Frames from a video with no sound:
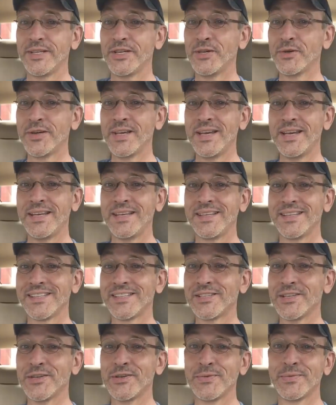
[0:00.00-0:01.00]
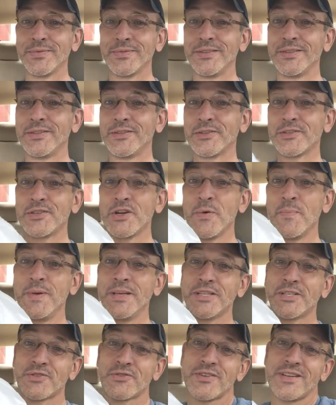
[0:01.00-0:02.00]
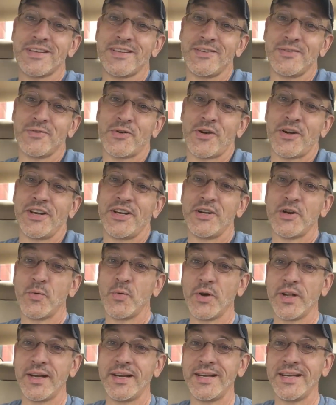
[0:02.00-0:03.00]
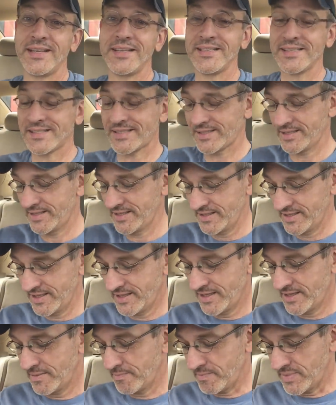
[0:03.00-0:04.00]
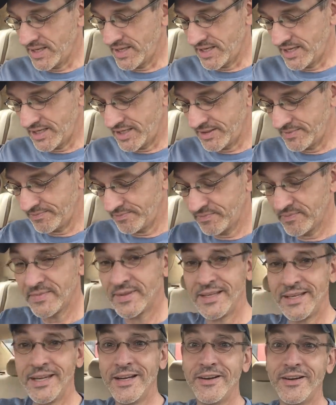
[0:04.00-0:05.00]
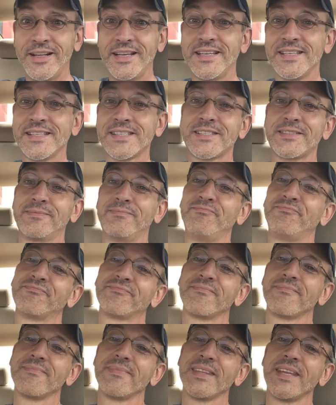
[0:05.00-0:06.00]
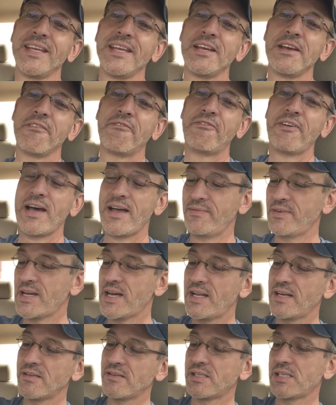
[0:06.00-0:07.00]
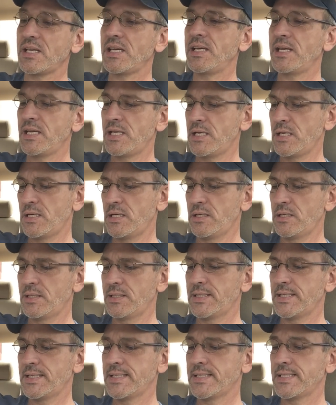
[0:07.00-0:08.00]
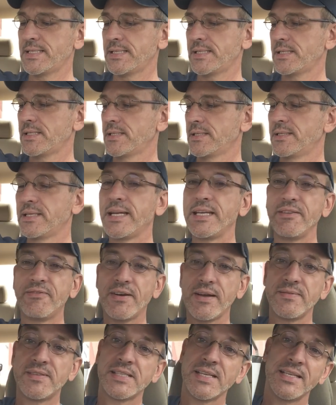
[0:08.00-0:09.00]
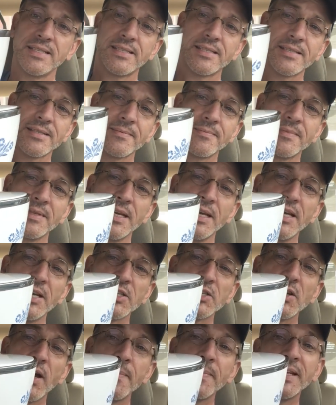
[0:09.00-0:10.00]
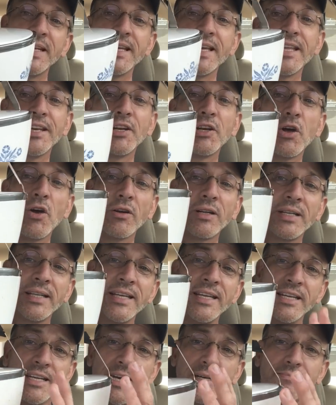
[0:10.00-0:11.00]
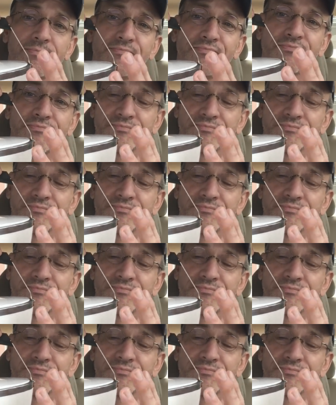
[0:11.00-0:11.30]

Okay, so there's no mystery. You already know what it is. But uh, here it is $5.95. So I'm going to get it all cleaned up,